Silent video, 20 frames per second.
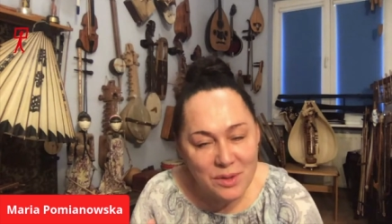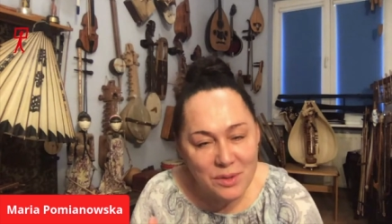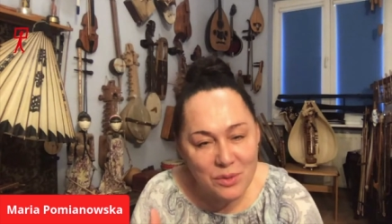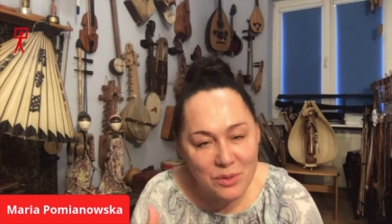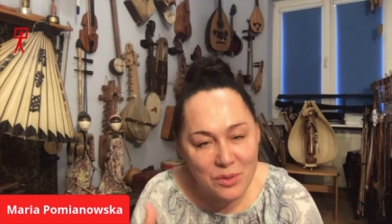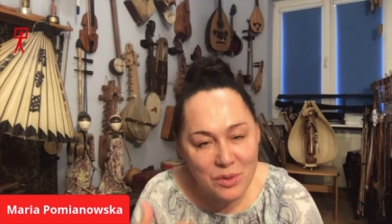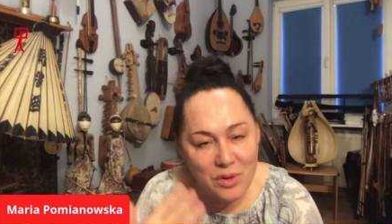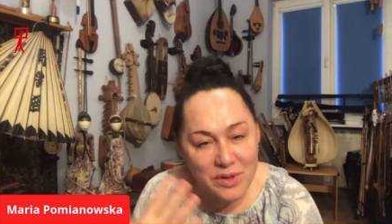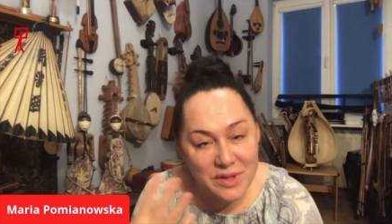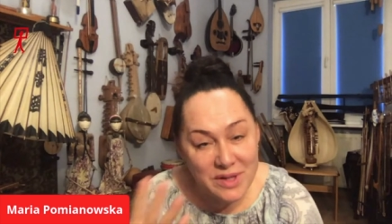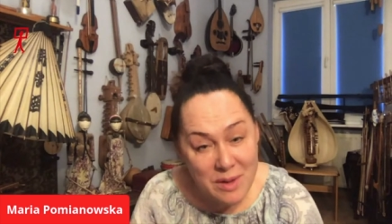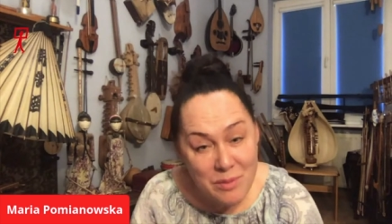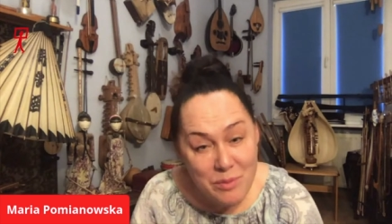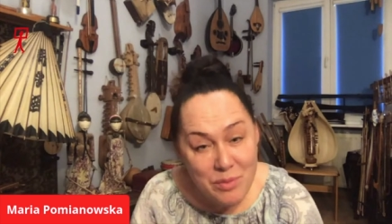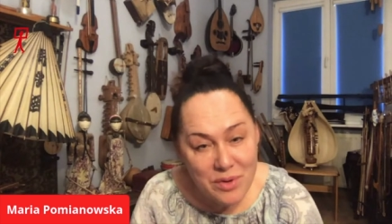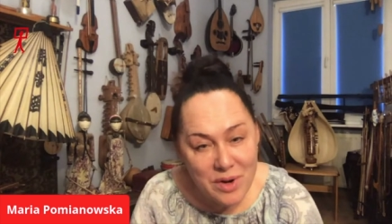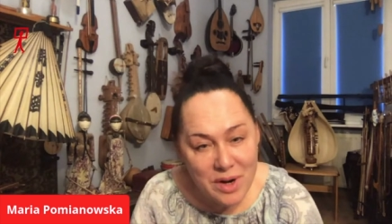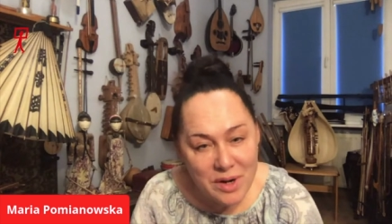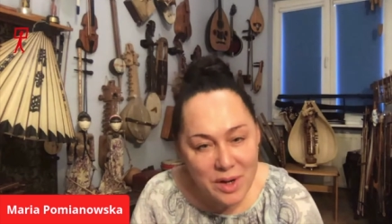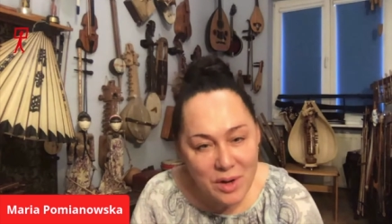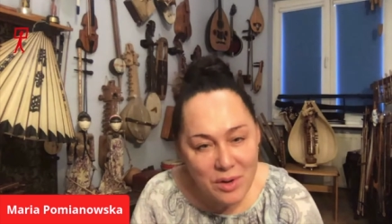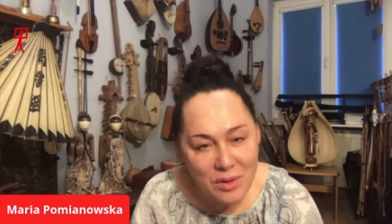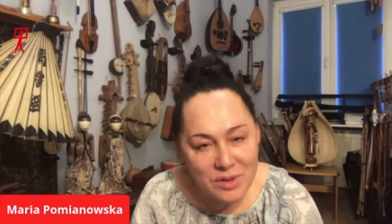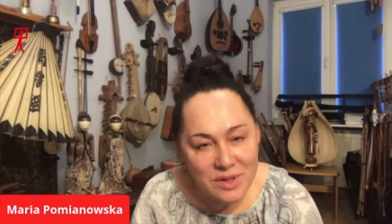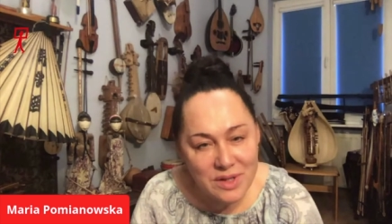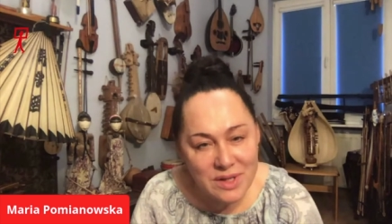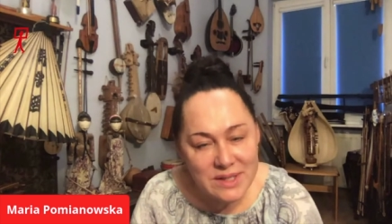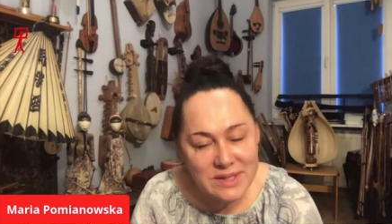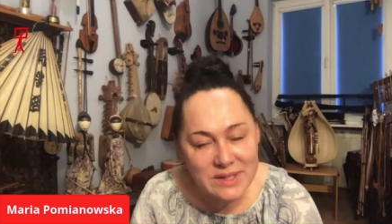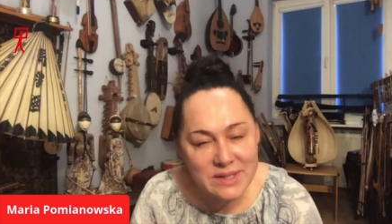to contemporary
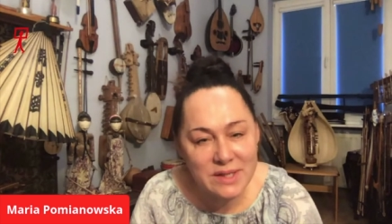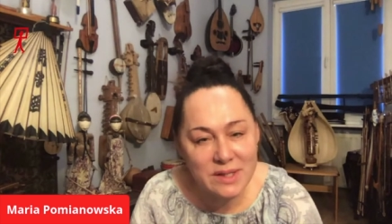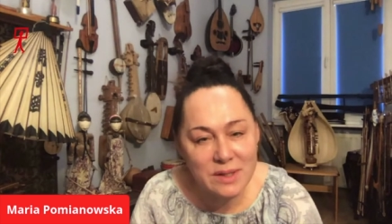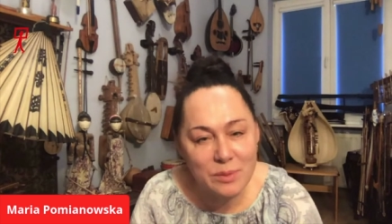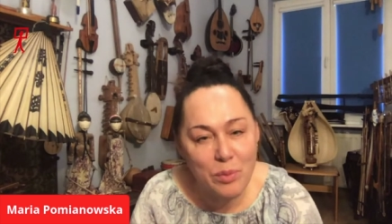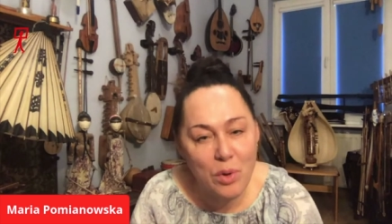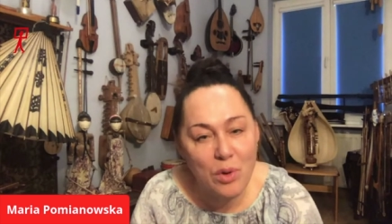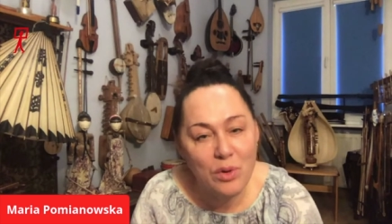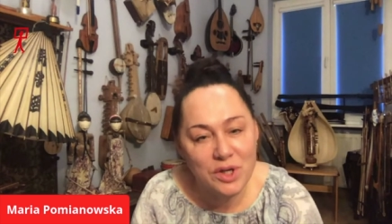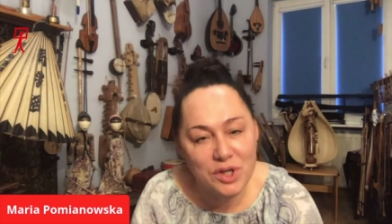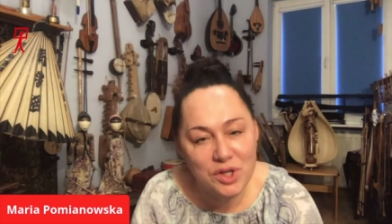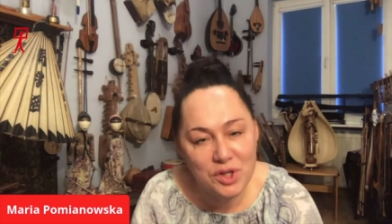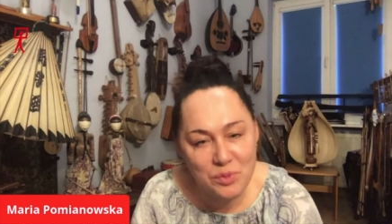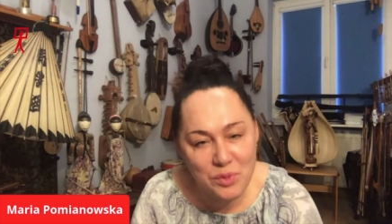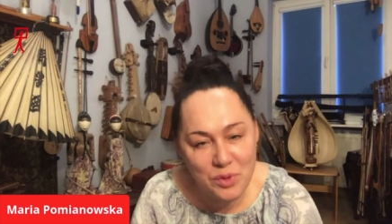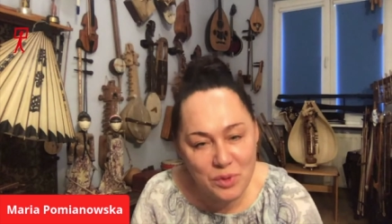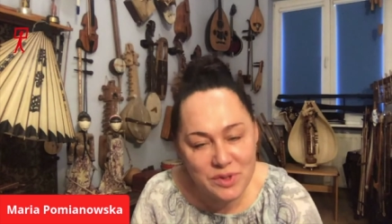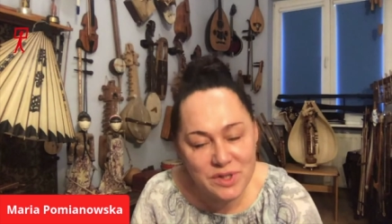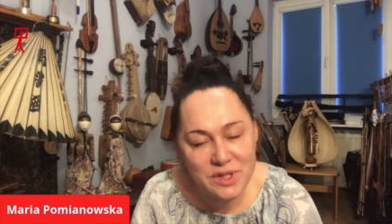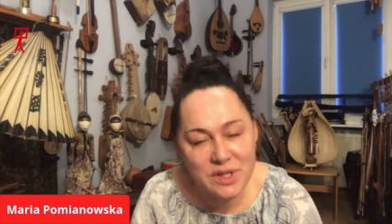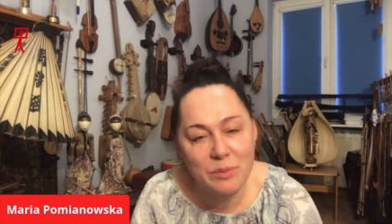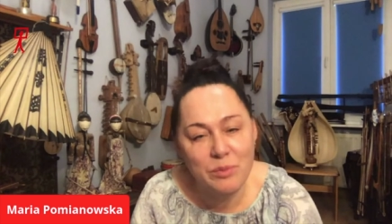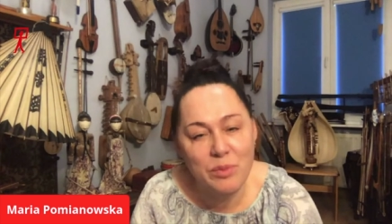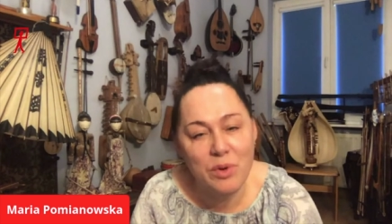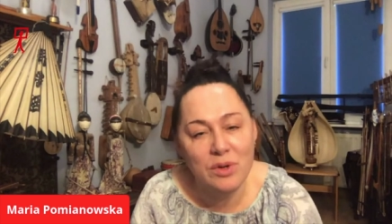audience that Polish music,